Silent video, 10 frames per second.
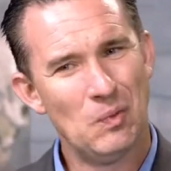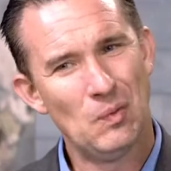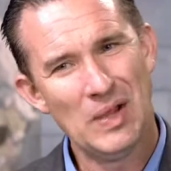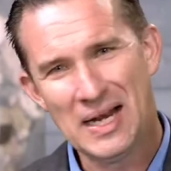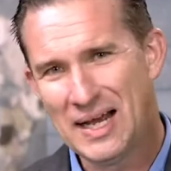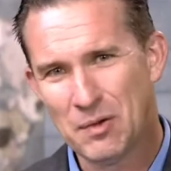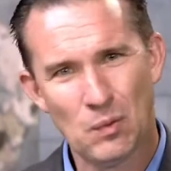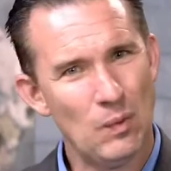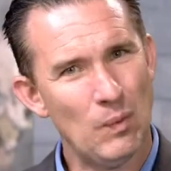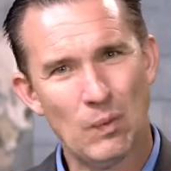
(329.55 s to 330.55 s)
really,
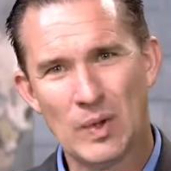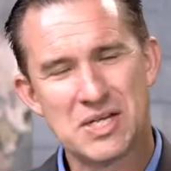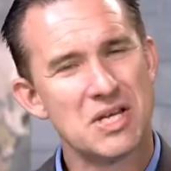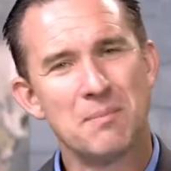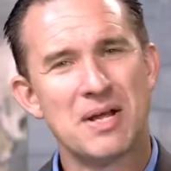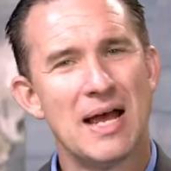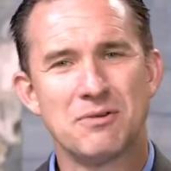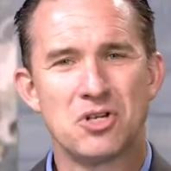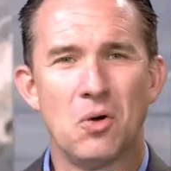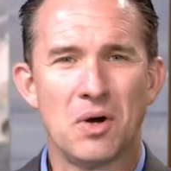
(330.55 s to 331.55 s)
we
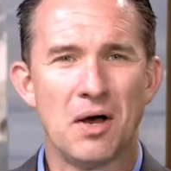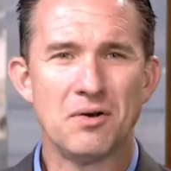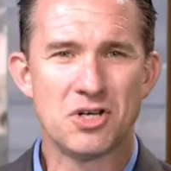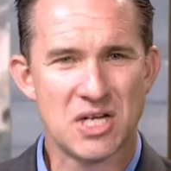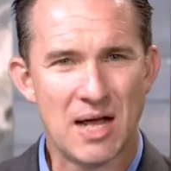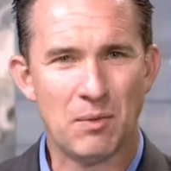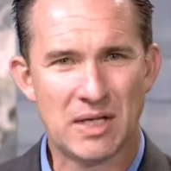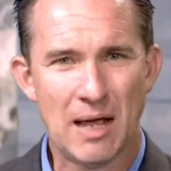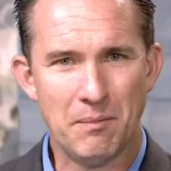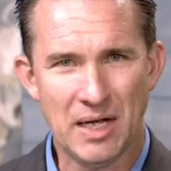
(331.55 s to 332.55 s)
sometimes don't understand what
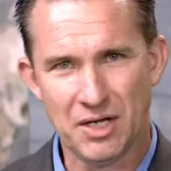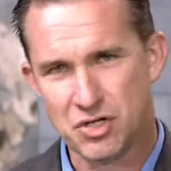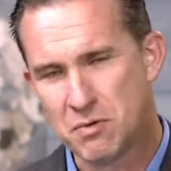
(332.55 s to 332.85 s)
that means.